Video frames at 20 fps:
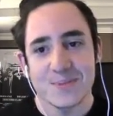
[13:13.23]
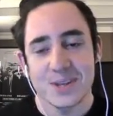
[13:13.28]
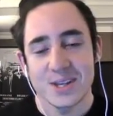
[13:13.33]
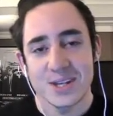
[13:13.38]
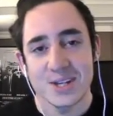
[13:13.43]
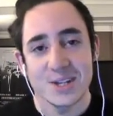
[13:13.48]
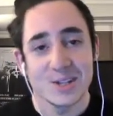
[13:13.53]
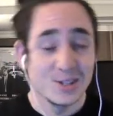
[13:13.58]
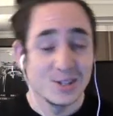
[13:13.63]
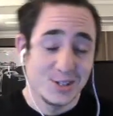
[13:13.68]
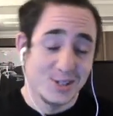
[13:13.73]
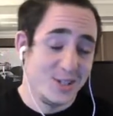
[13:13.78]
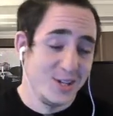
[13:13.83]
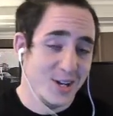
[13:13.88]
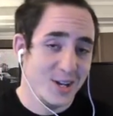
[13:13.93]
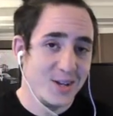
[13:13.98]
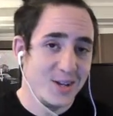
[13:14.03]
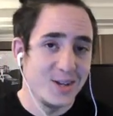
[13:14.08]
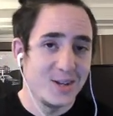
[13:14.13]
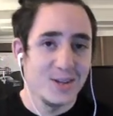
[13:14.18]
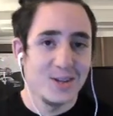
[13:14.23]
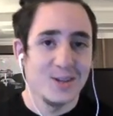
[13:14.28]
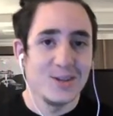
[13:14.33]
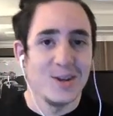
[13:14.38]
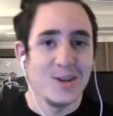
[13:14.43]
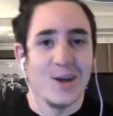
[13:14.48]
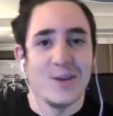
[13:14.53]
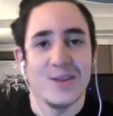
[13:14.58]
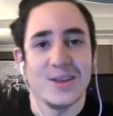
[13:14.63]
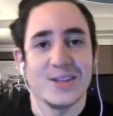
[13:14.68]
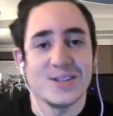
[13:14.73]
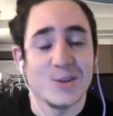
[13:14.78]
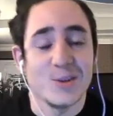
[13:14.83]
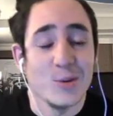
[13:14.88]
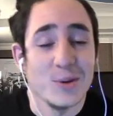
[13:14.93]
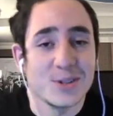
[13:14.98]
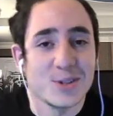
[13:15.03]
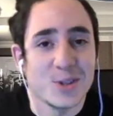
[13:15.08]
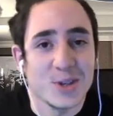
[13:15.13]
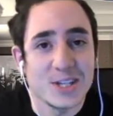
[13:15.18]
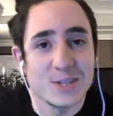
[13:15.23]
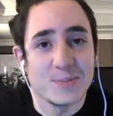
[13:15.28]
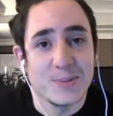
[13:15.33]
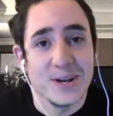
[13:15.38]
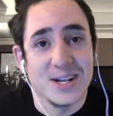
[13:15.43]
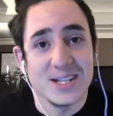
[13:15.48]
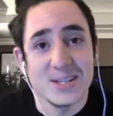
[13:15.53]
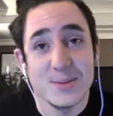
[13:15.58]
It's always a good experience.